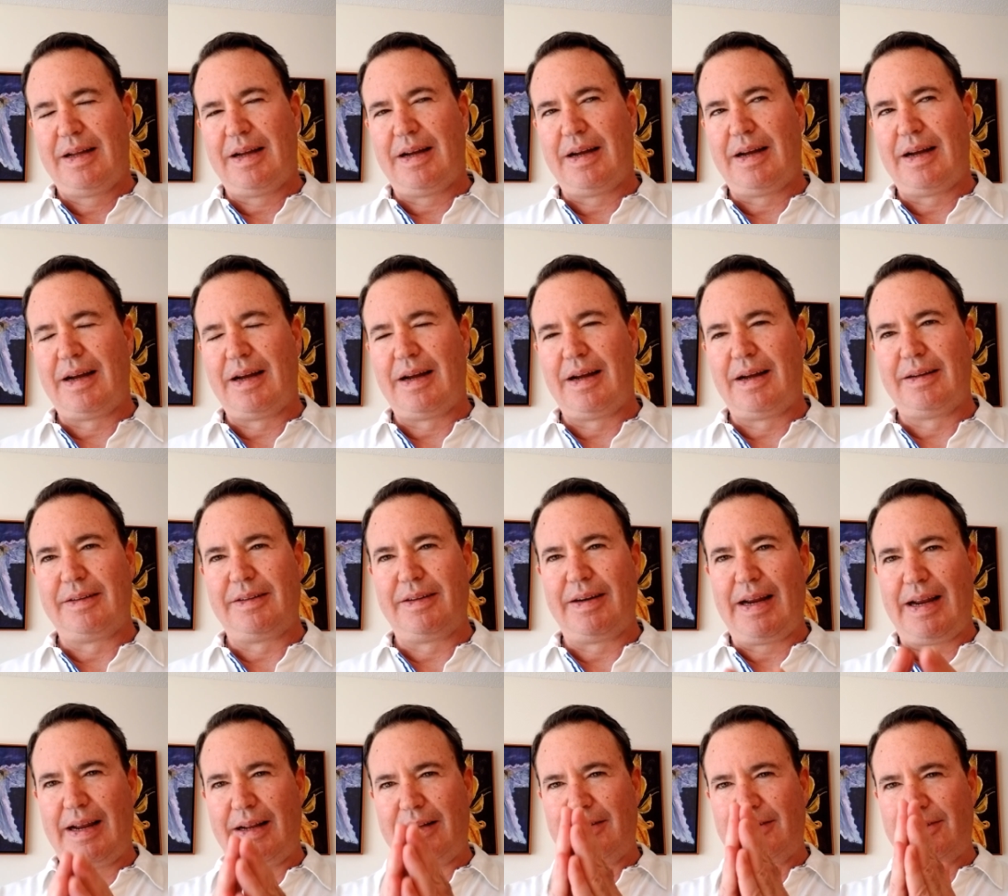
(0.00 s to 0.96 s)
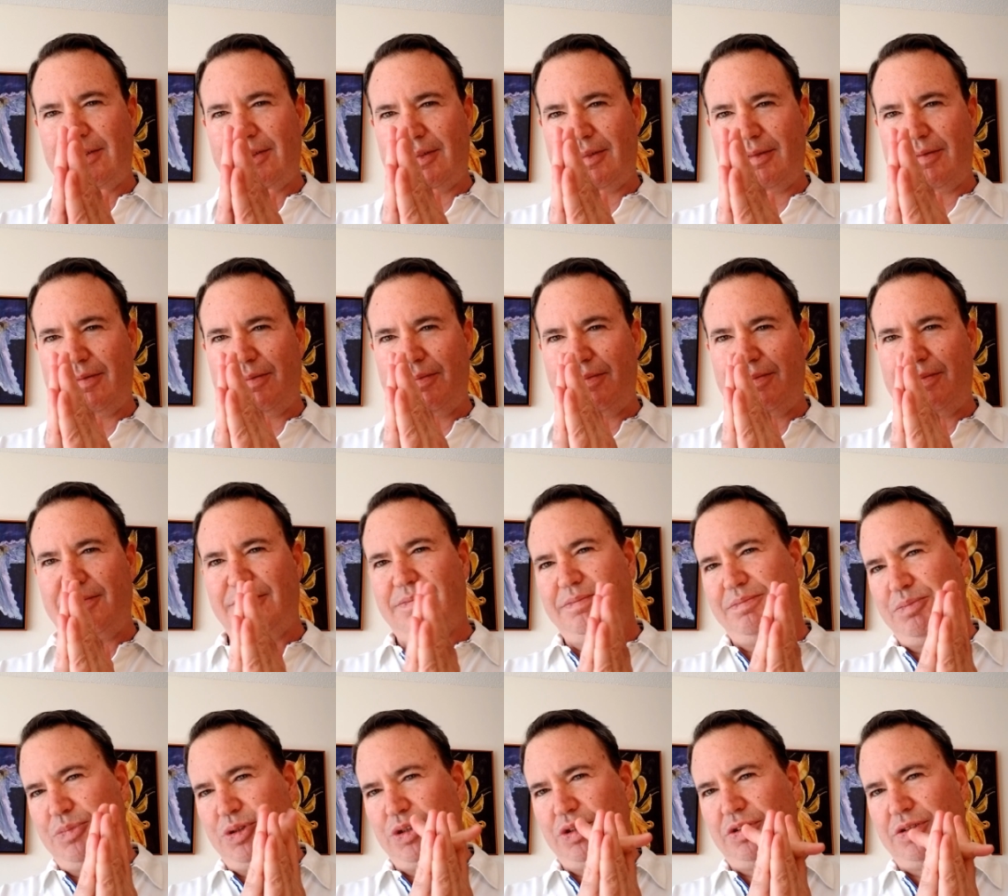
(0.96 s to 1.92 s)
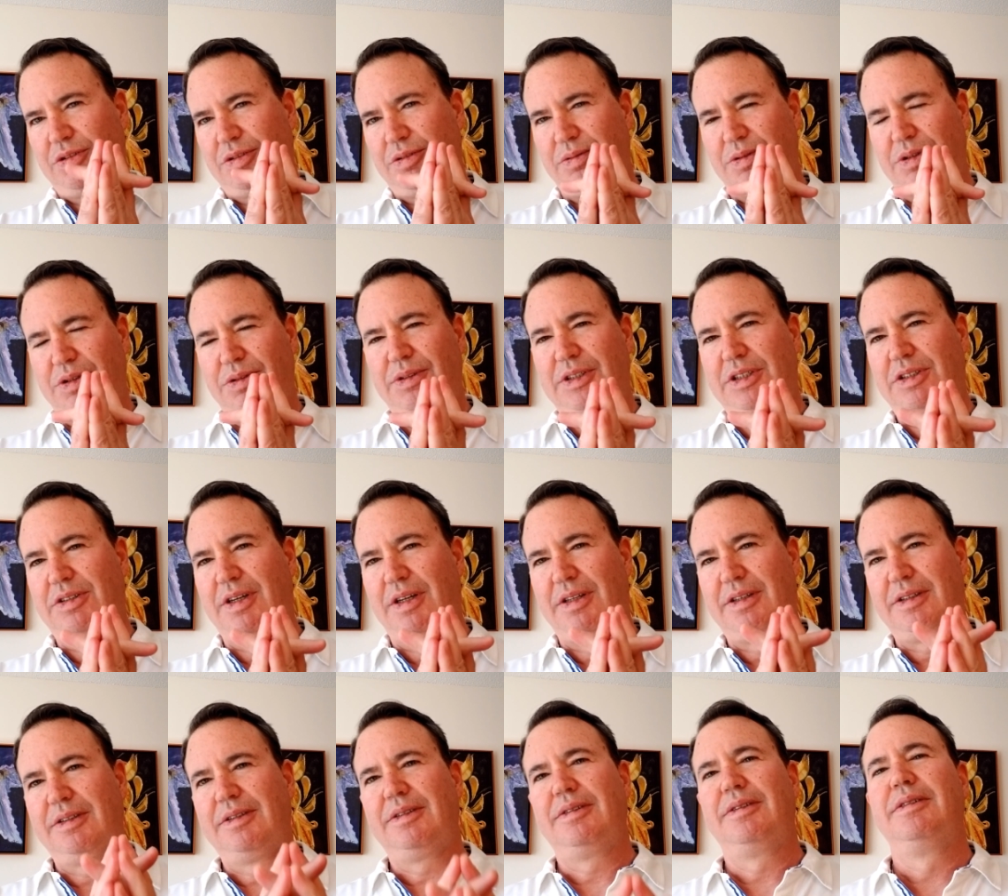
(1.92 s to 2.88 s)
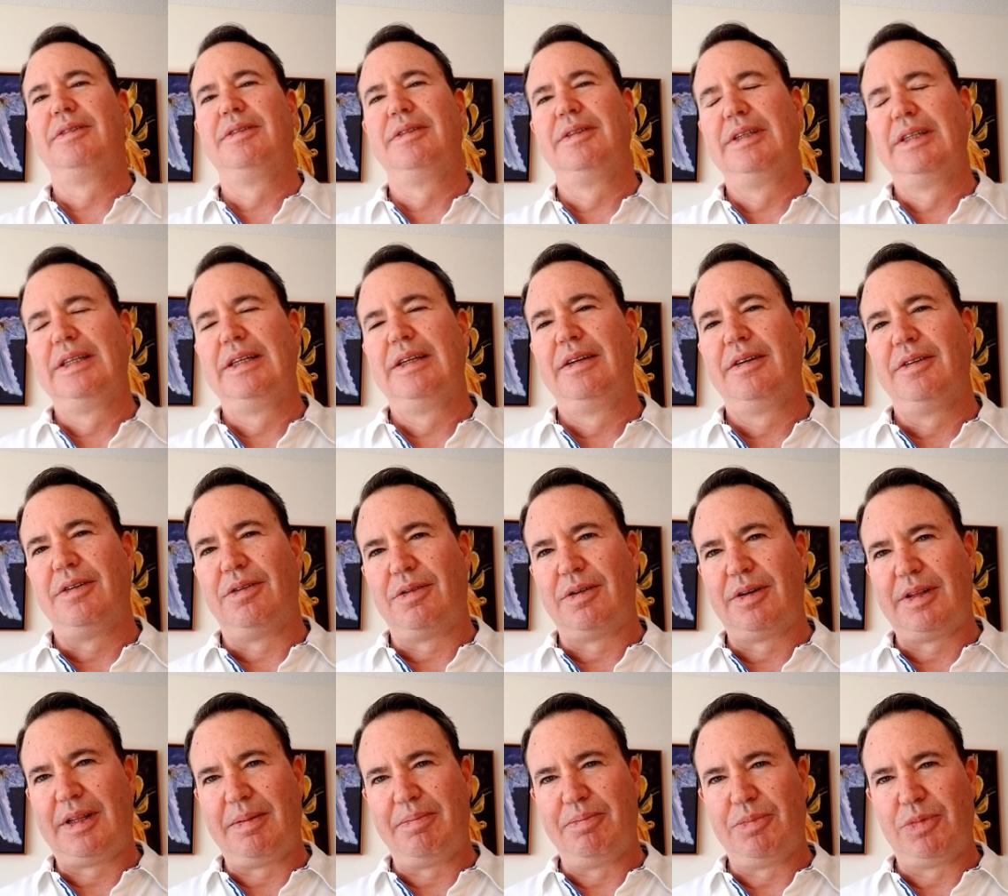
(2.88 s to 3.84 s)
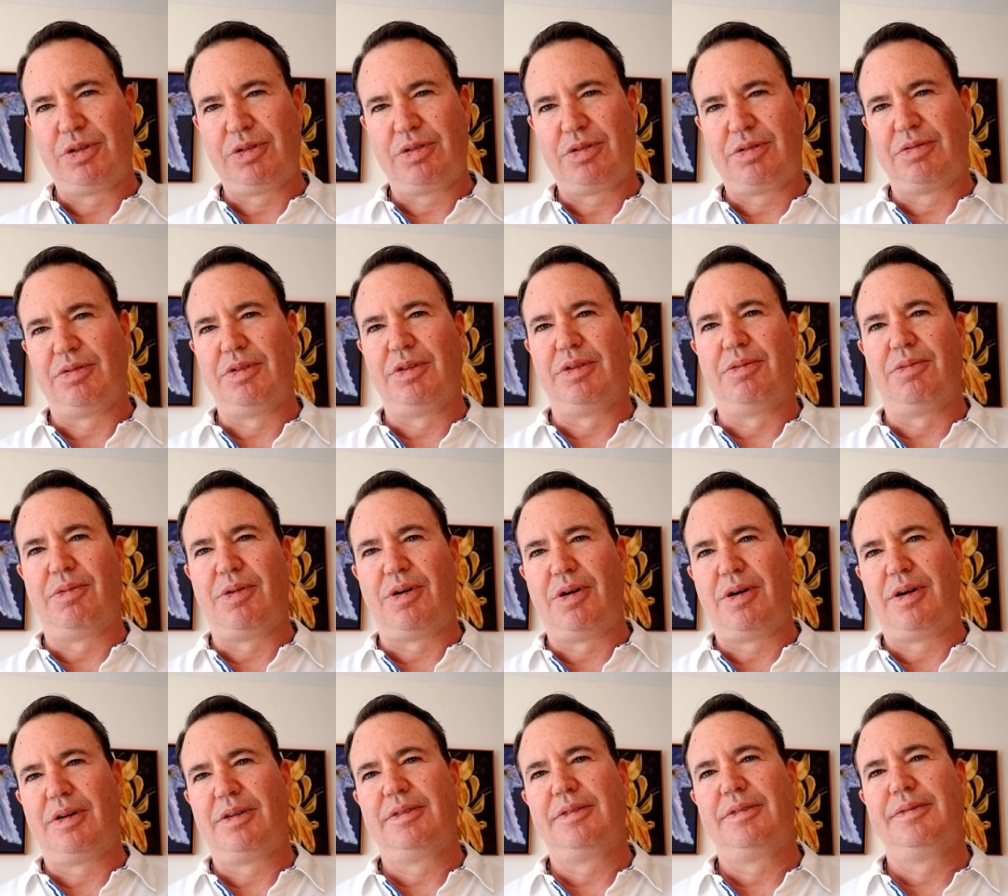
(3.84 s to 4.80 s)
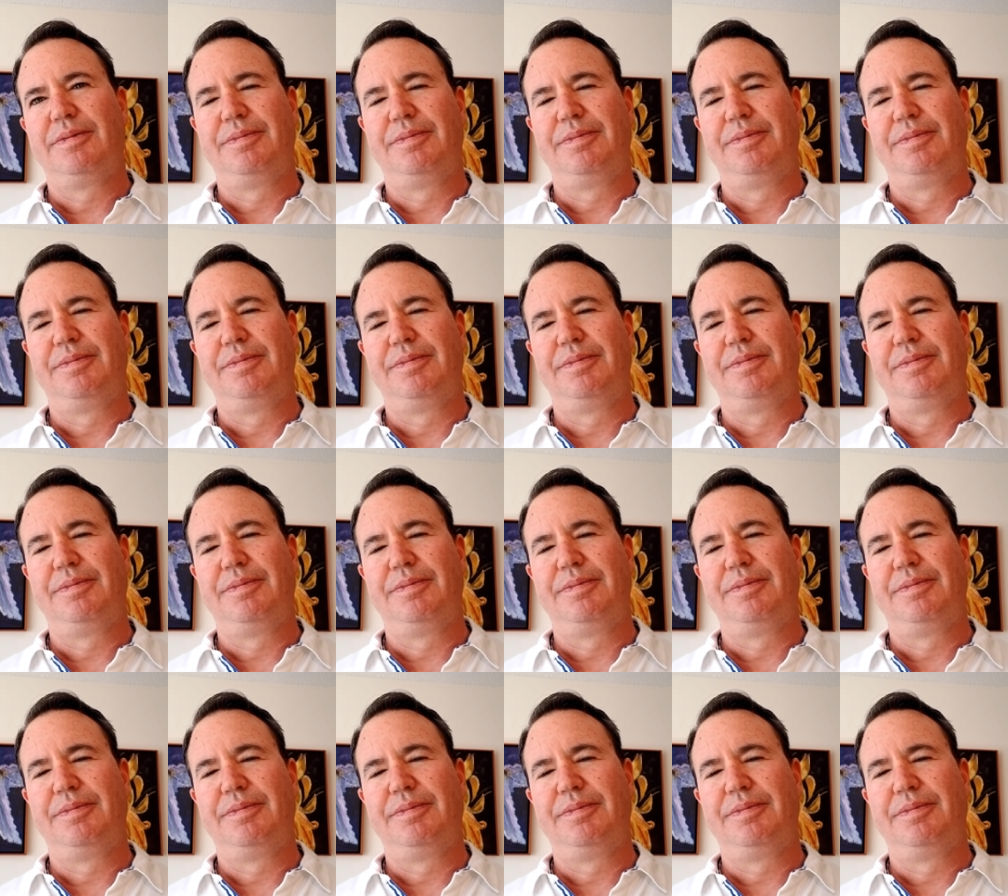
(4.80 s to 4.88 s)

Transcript: Uh, your hands sort of mush through each other, or they mush through the wall,